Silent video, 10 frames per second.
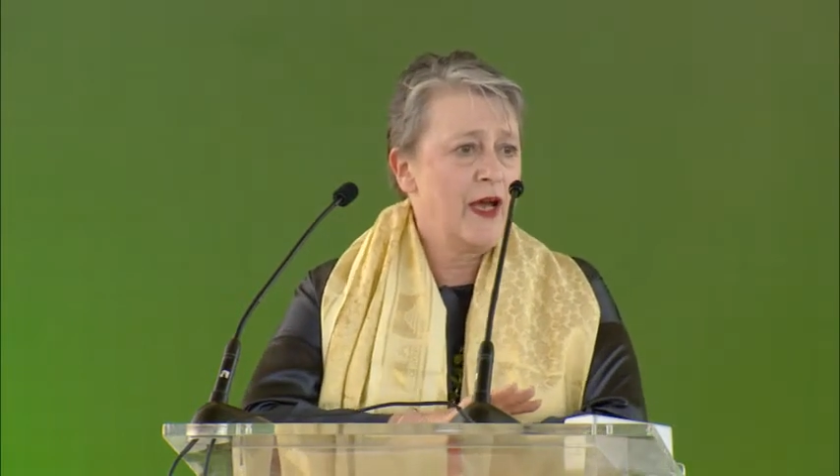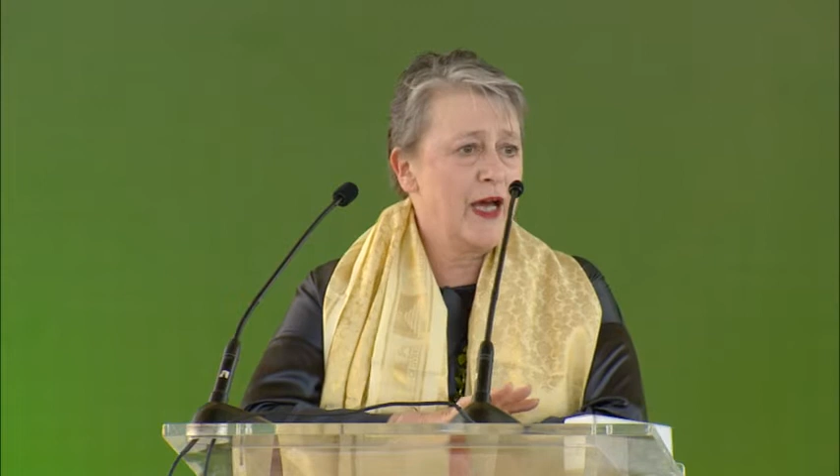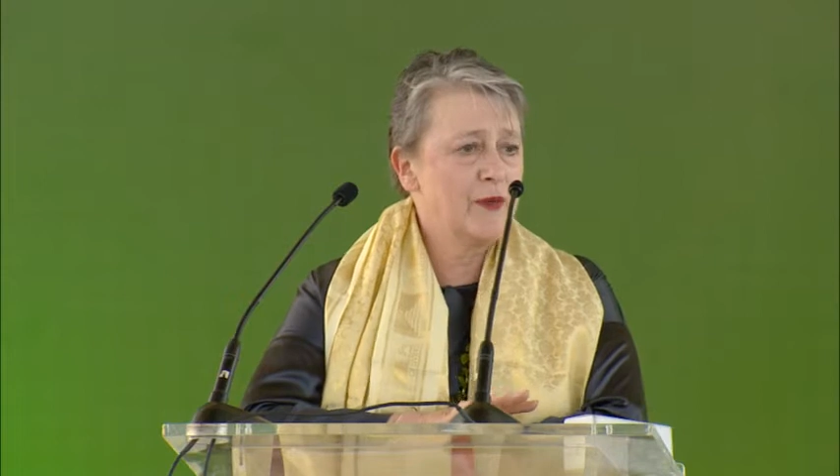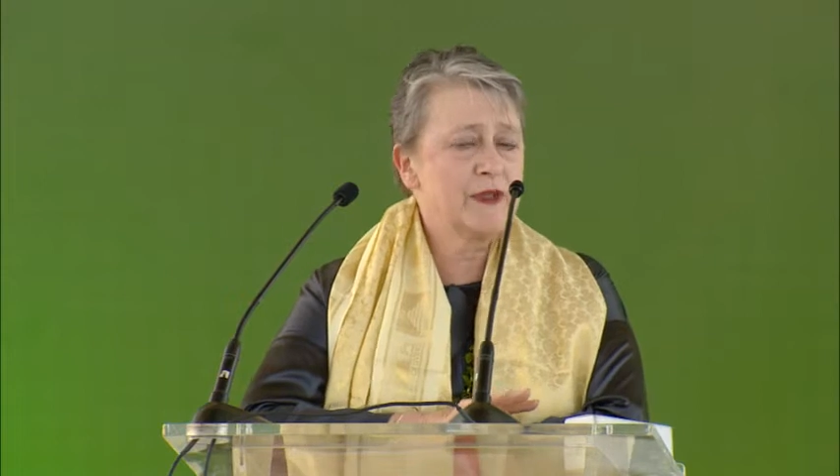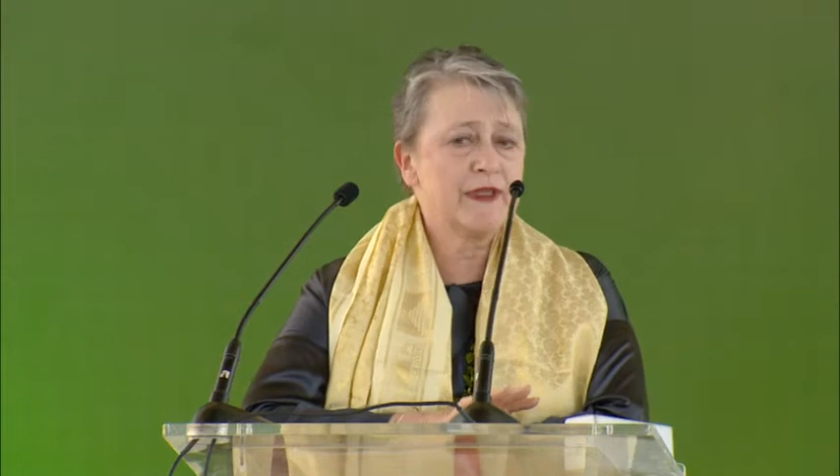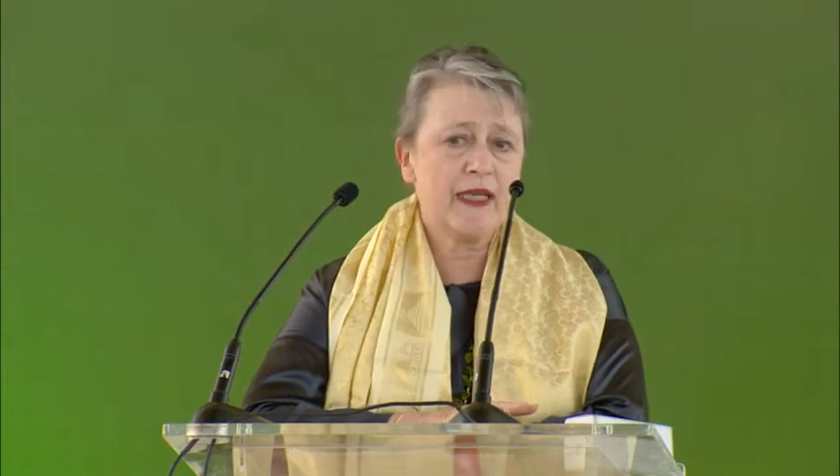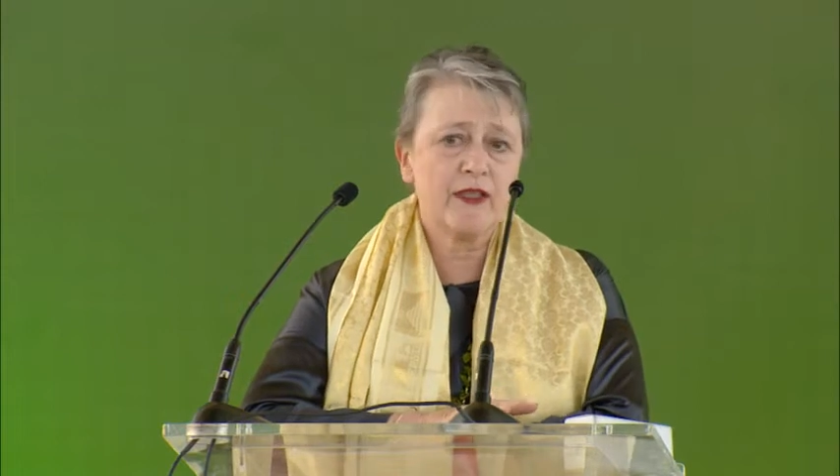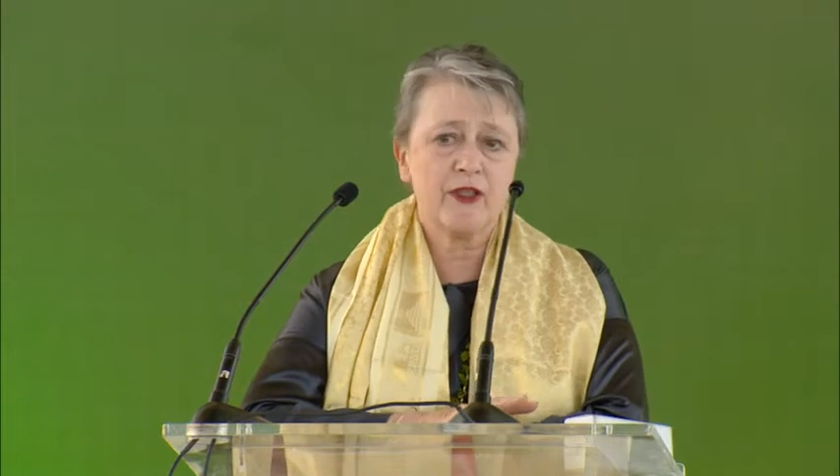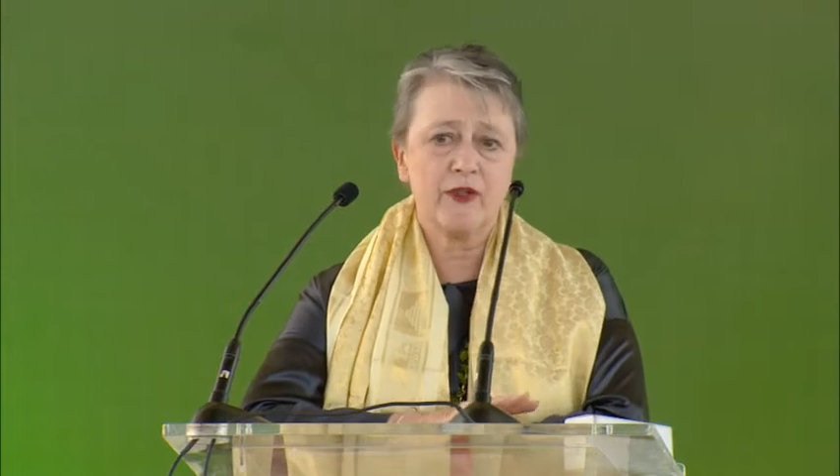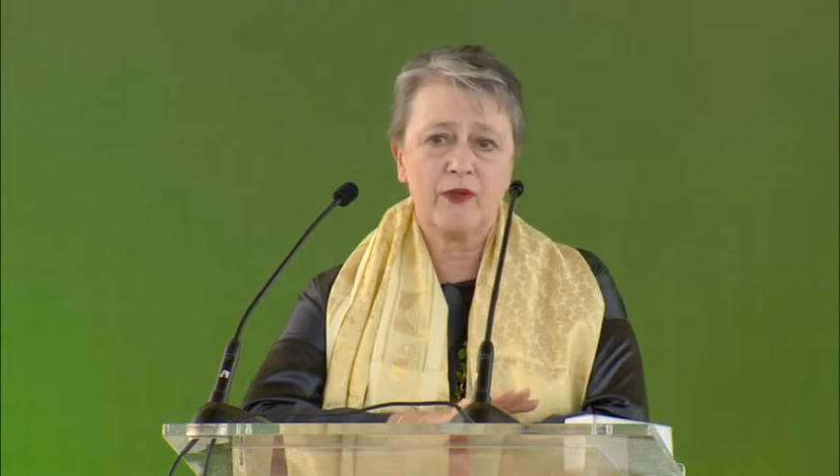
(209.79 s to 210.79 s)
I will
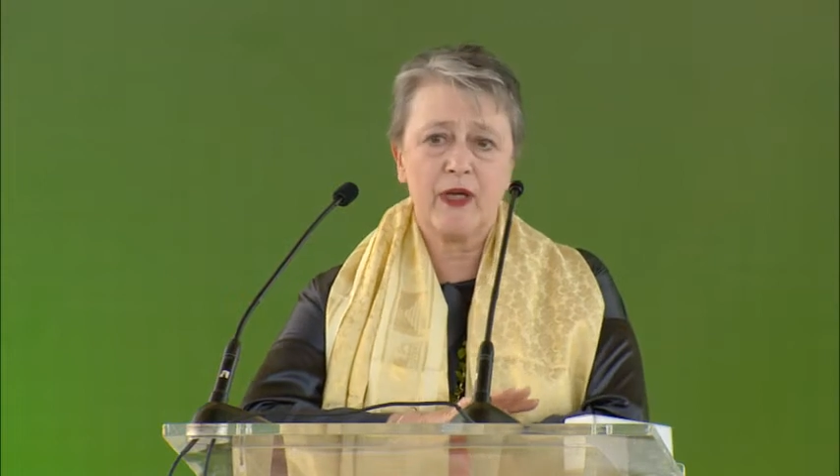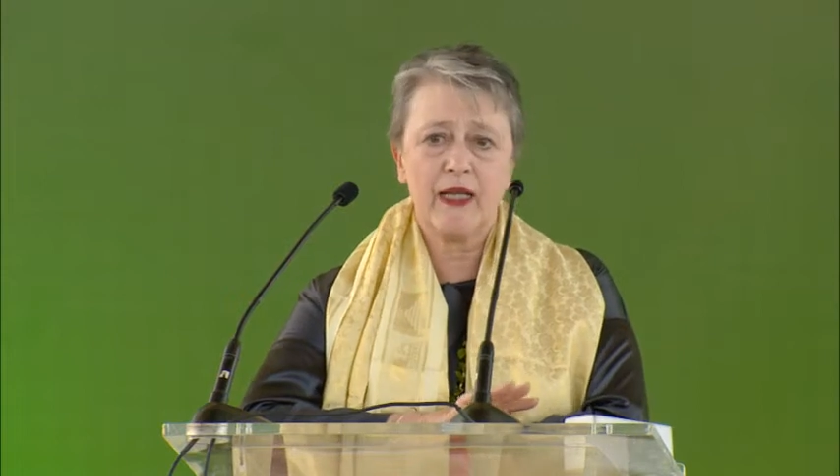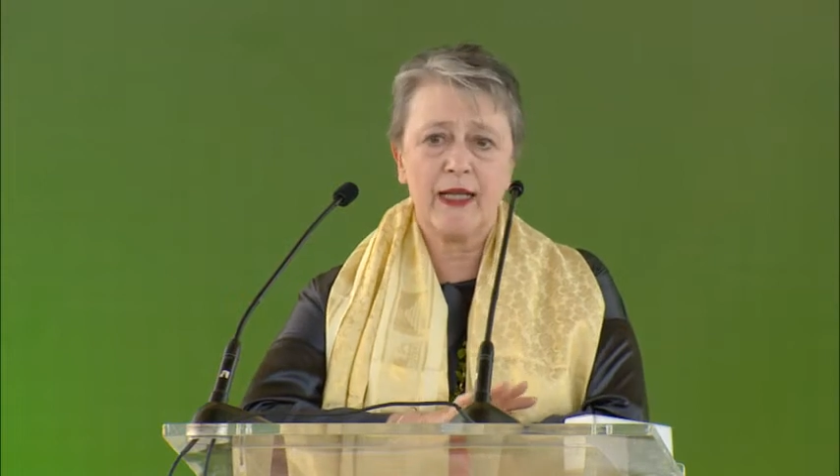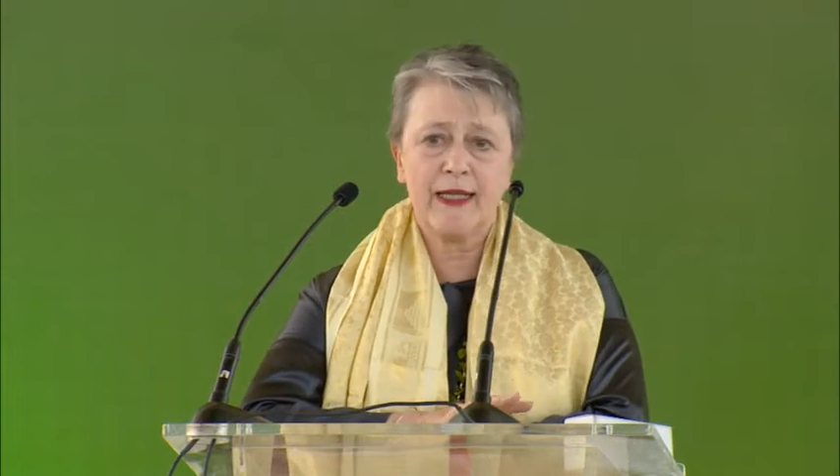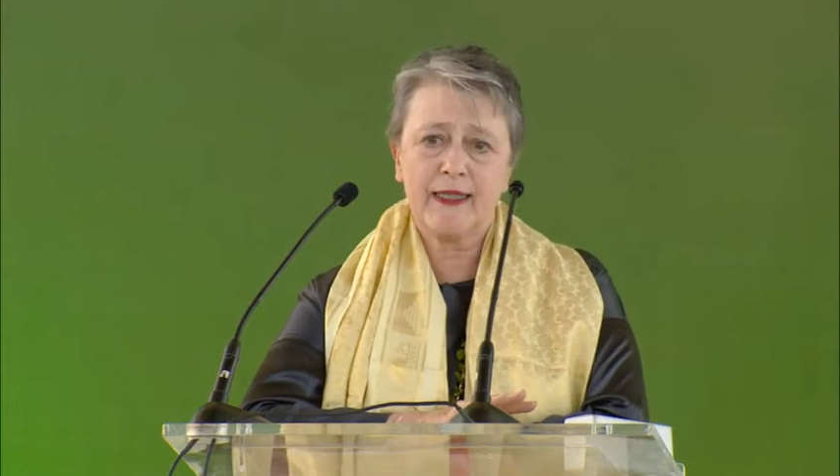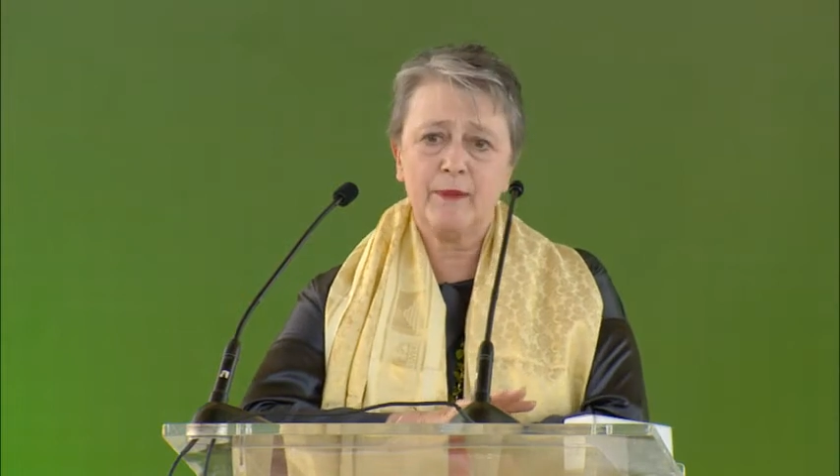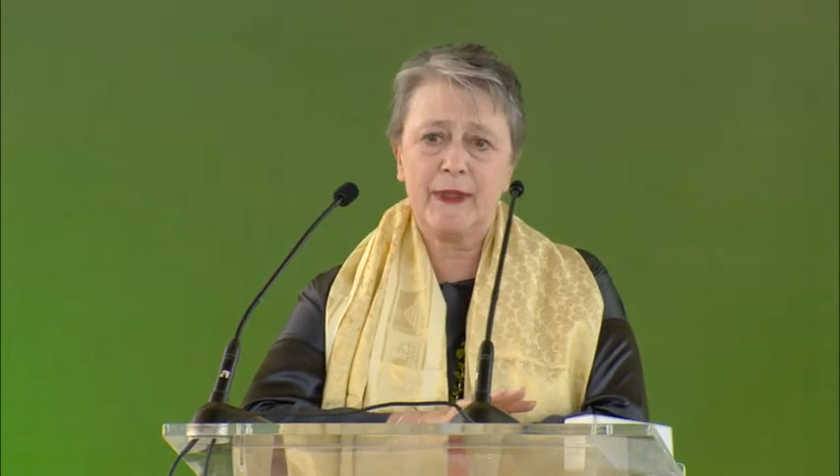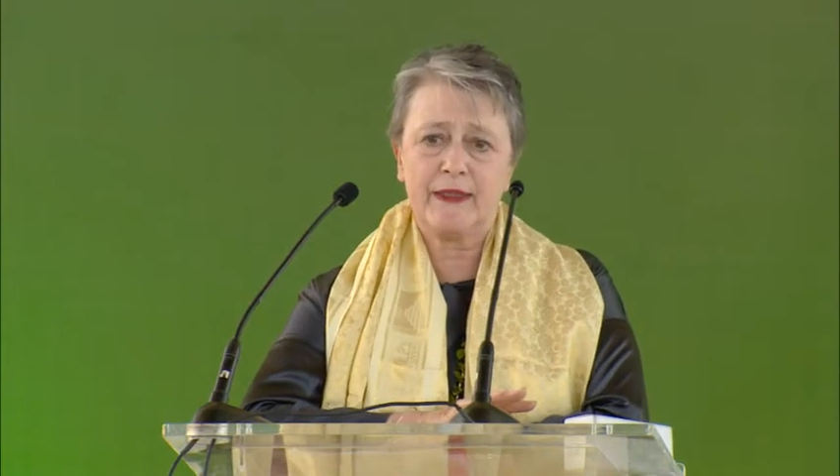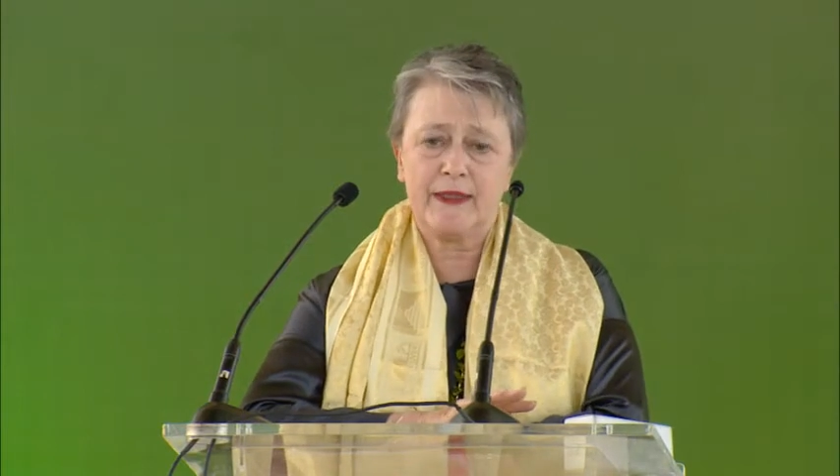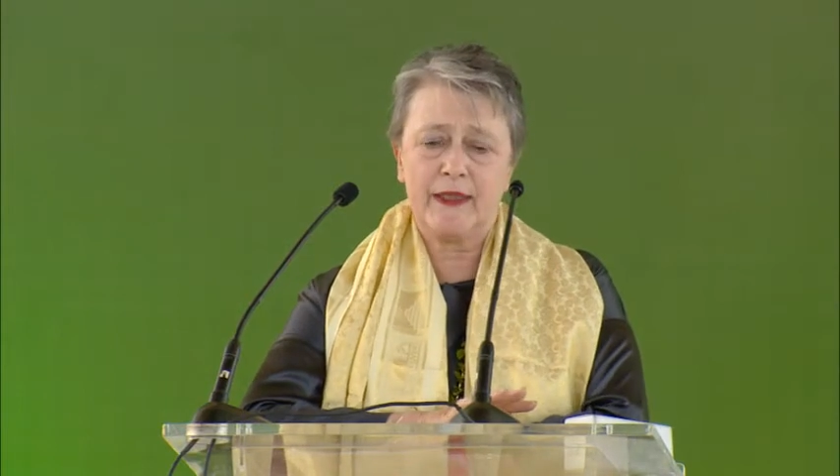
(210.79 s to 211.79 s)
tell you a little
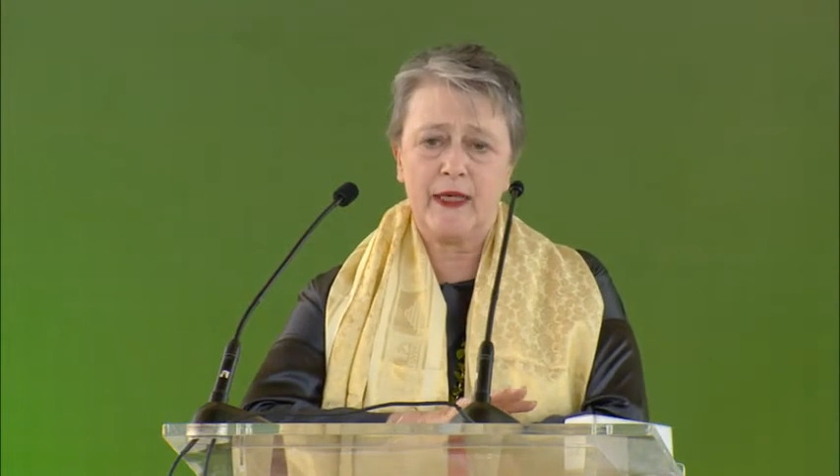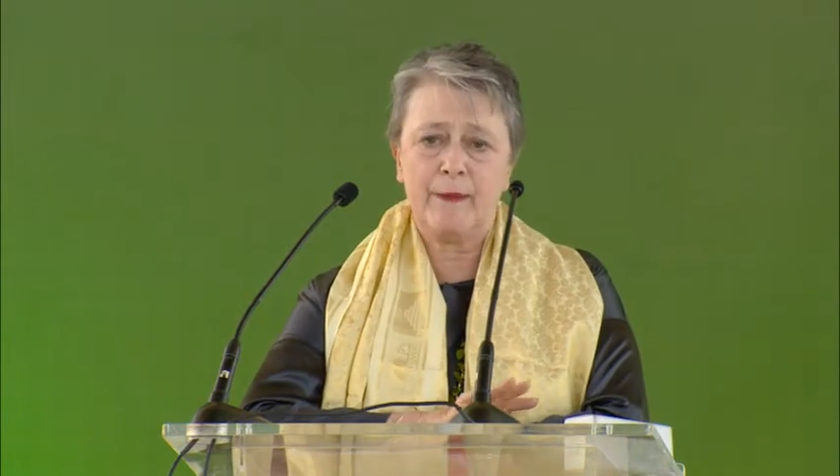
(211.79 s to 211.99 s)
bit